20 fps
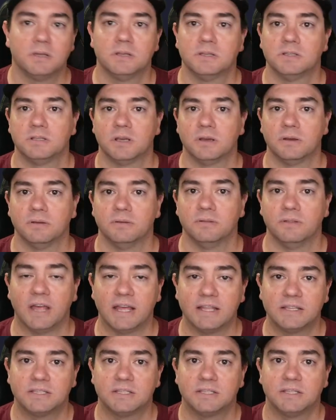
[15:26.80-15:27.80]
So
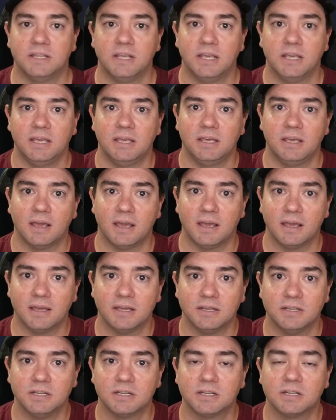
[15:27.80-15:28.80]
that's the
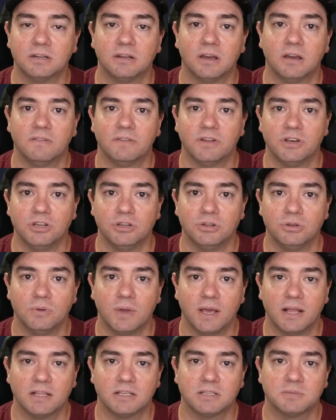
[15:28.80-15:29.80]
addition of a new
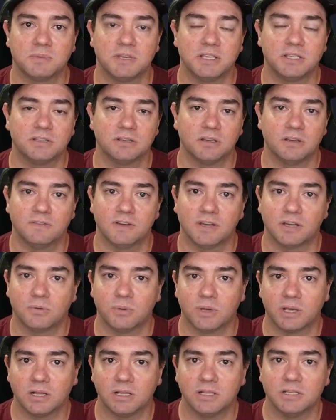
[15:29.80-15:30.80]
LSP server,
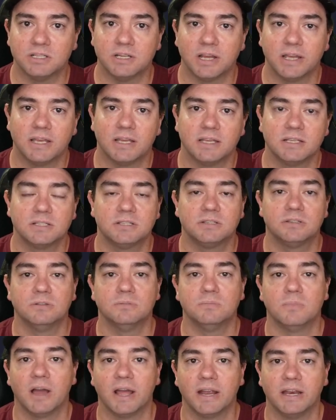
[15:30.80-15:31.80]
quick-lint-js, to
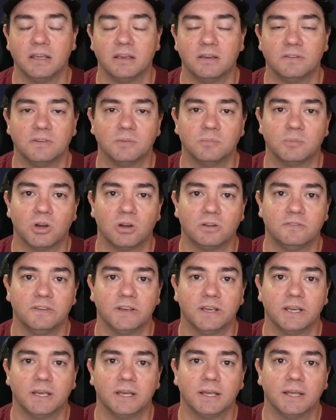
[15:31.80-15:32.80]
my Neovim
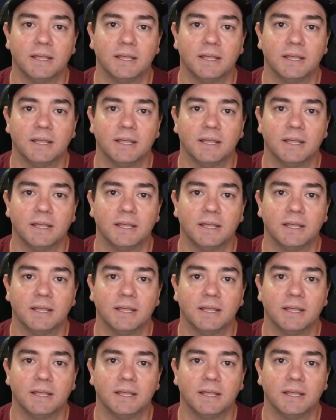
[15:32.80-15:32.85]
config.